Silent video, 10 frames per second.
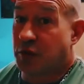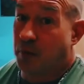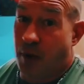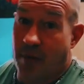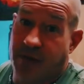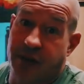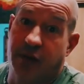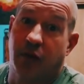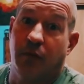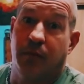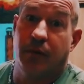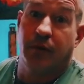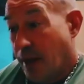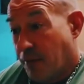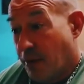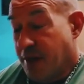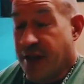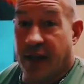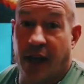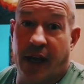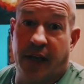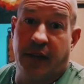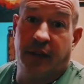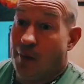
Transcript: supremacy group and prison gang.